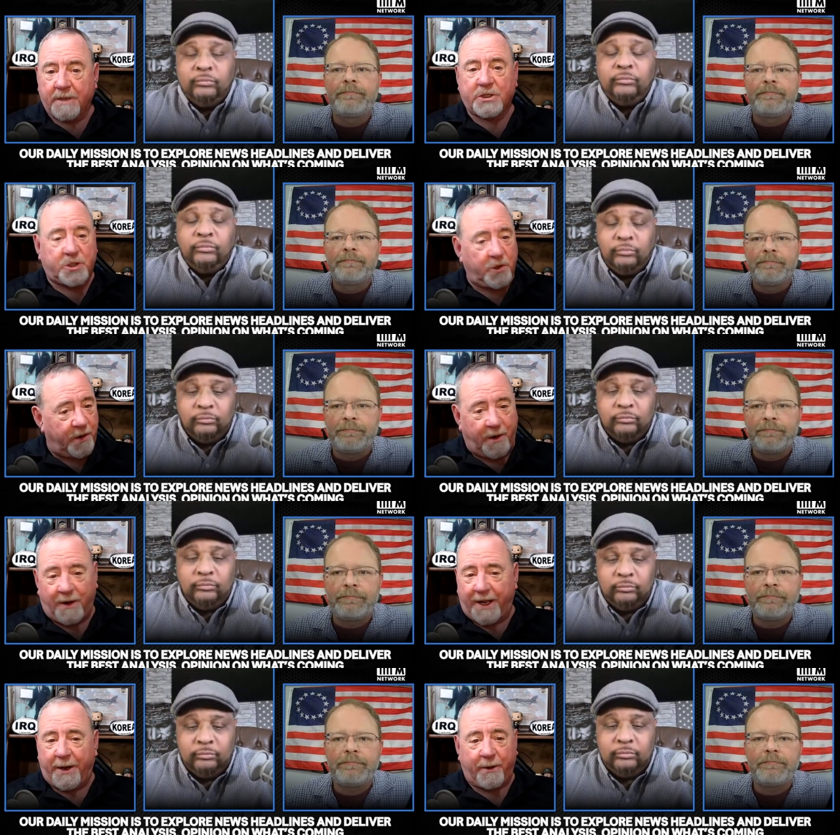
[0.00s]
Speaker 1: because sooner or
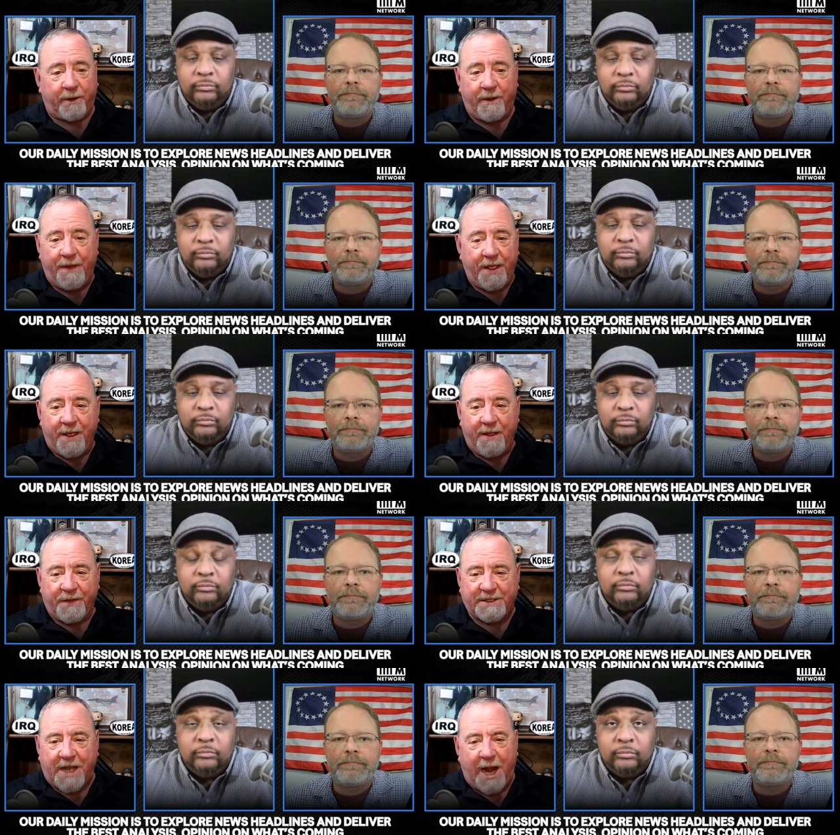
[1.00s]
later,
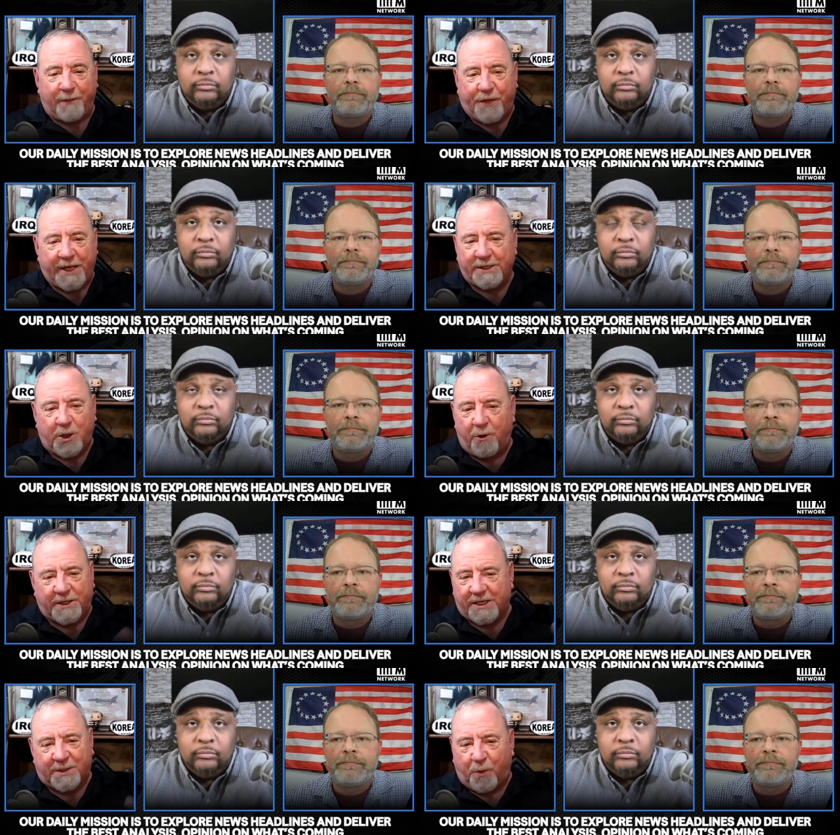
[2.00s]
these kind of things don't
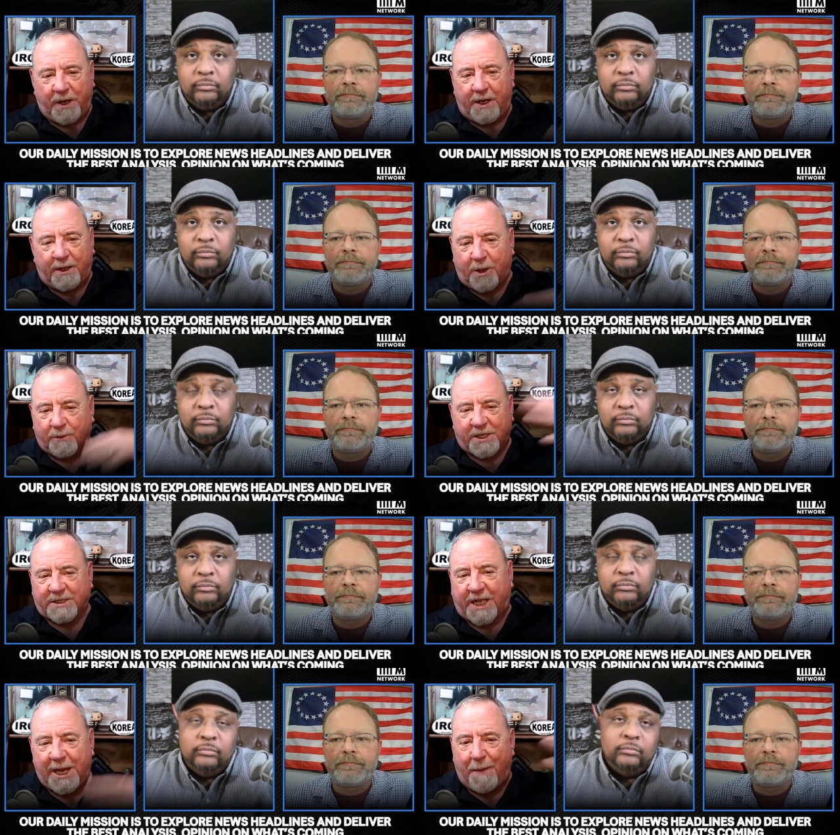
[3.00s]
just don't
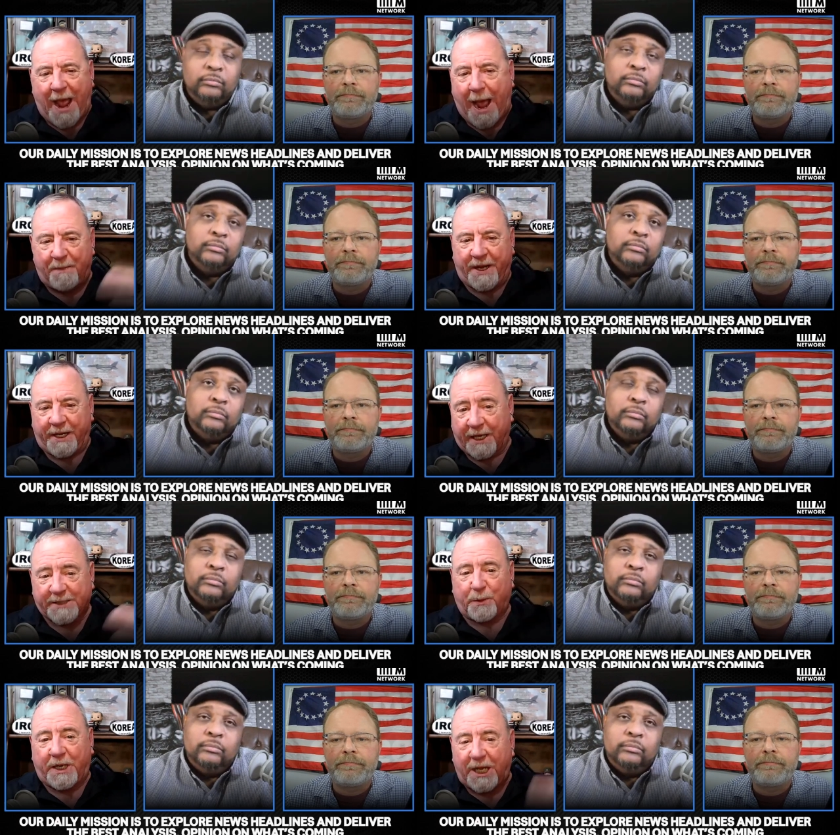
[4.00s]
just keep happening
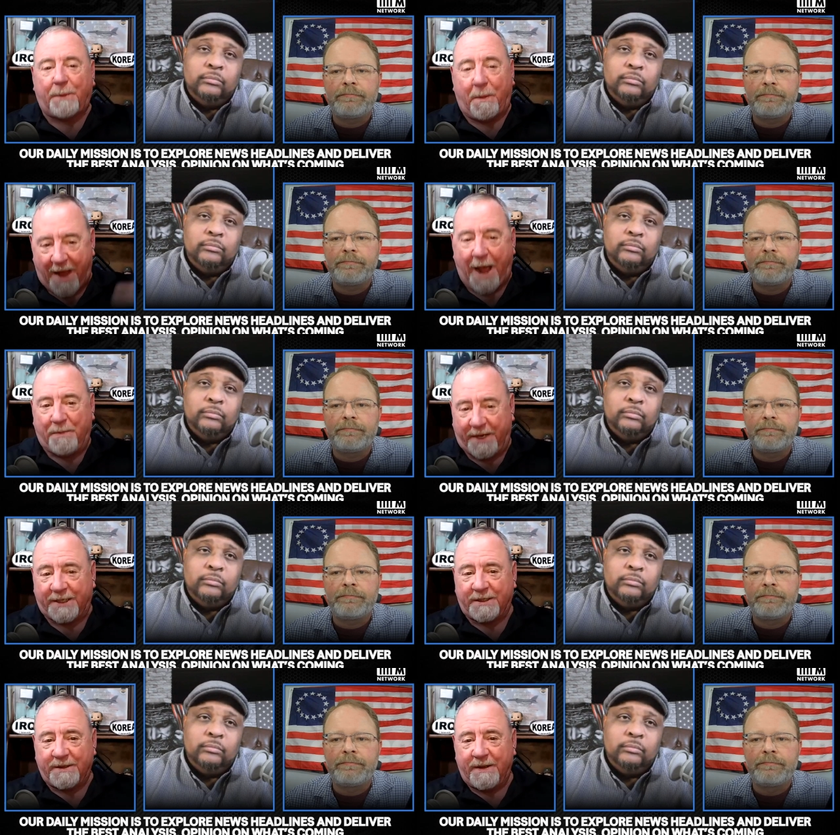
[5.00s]
unless we keep them happening.
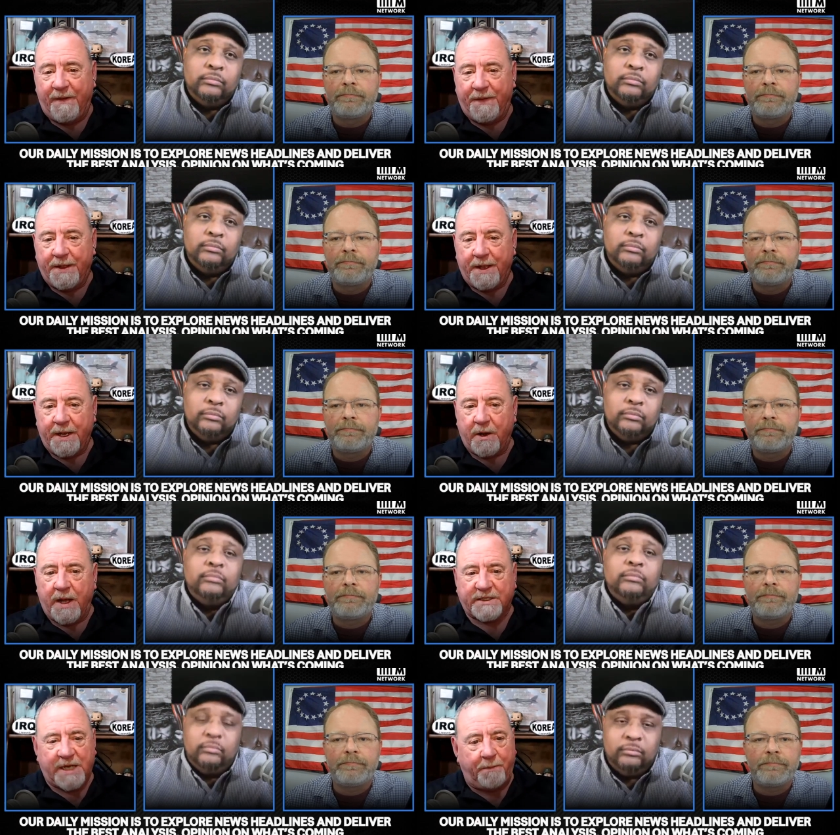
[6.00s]
You know,
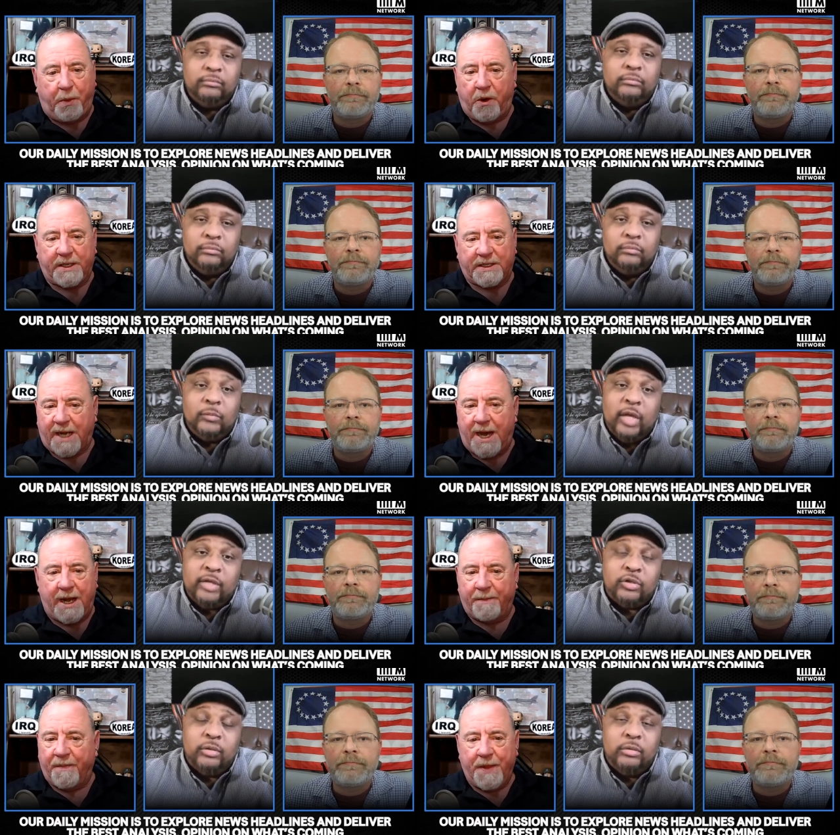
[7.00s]
at some point in
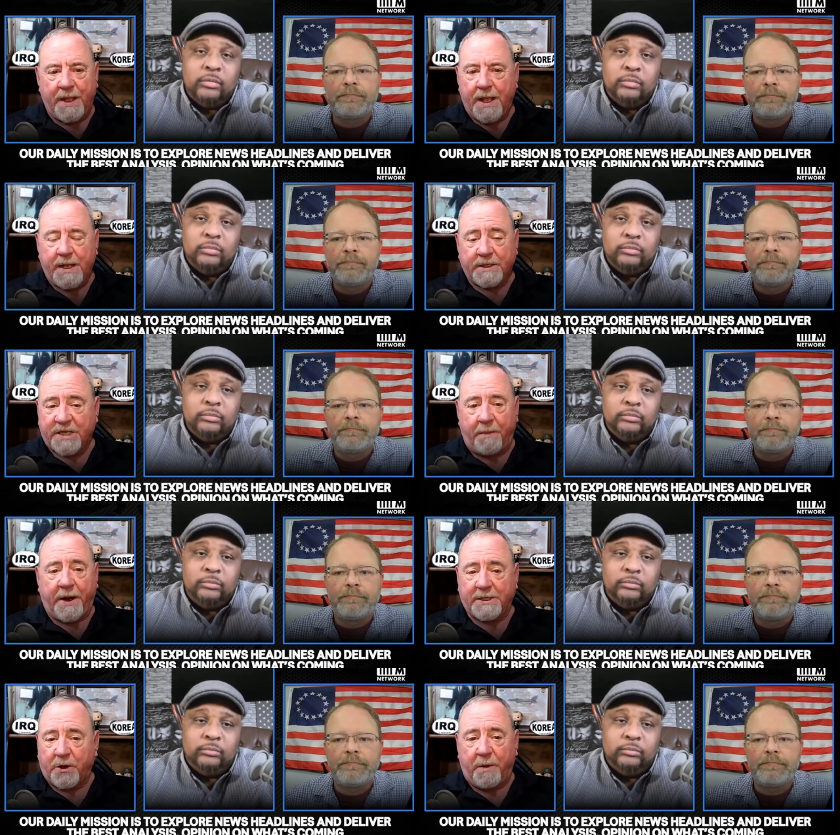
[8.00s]
time,
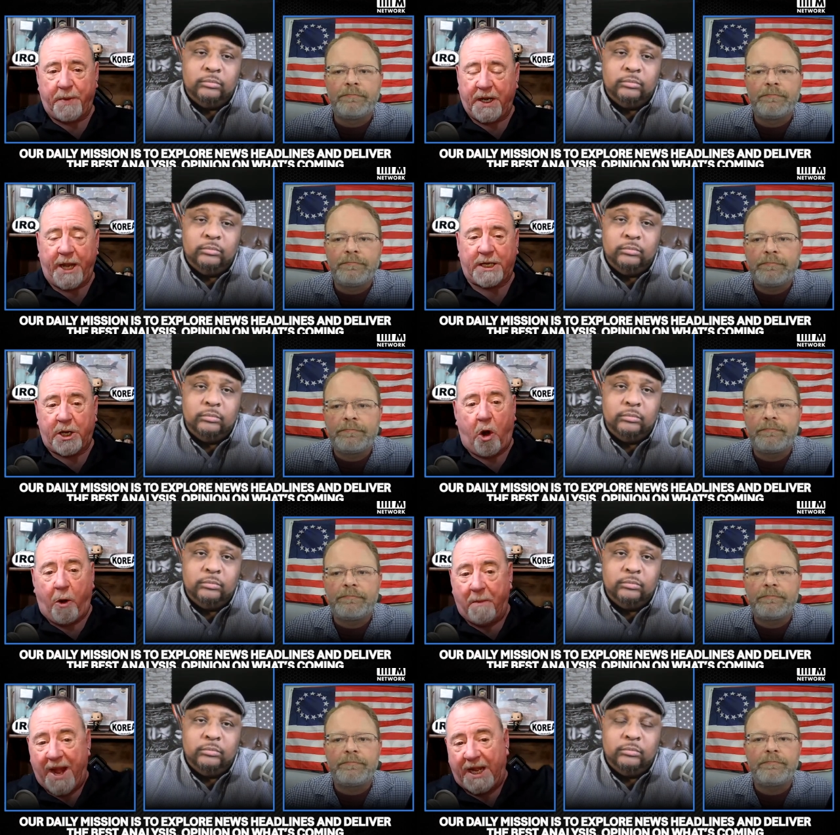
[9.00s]
somebody's going to be like the
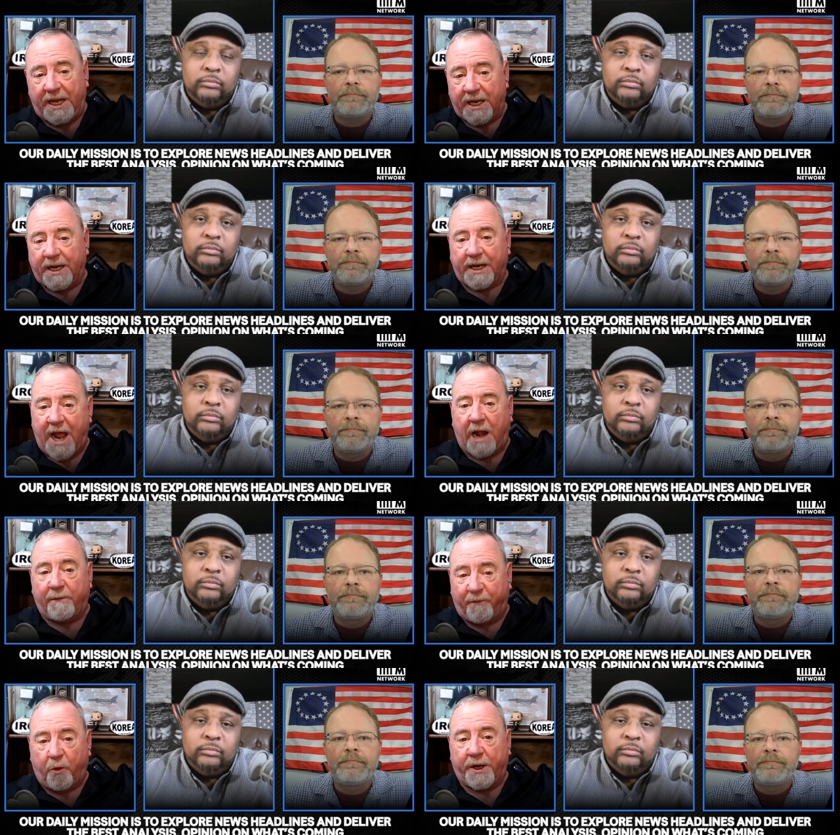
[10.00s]
Armenian in
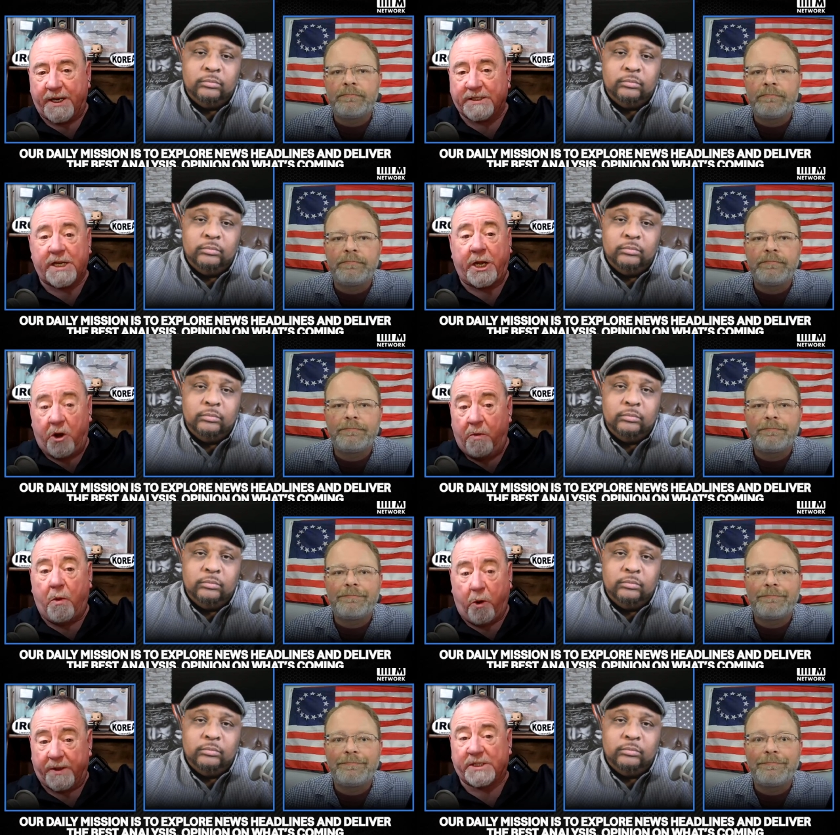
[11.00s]
California and say no
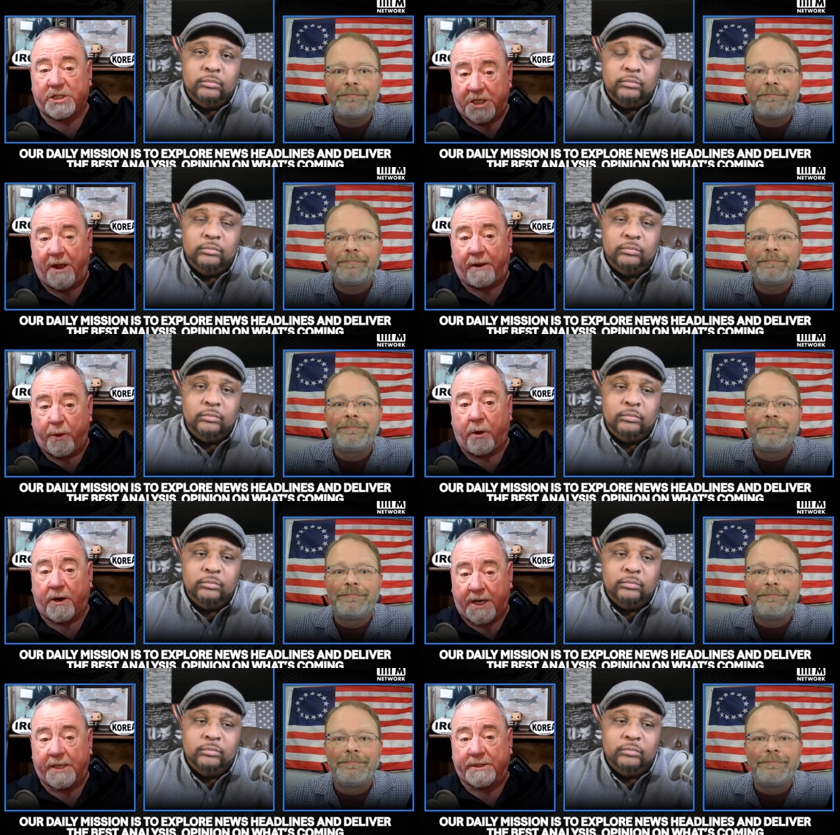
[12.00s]
more of this junk with our
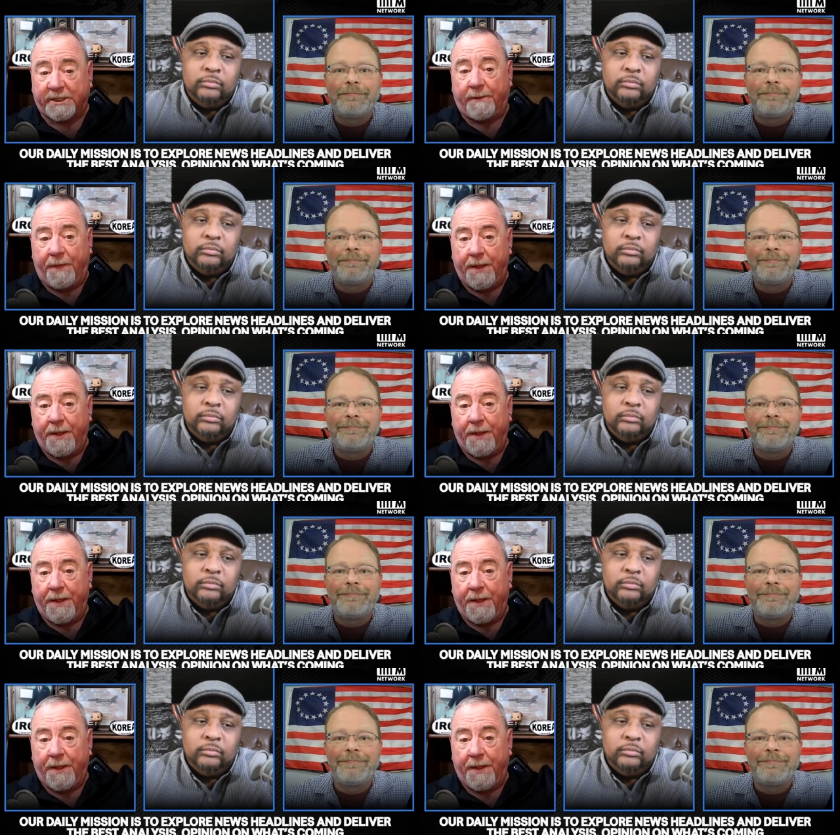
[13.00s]
kids.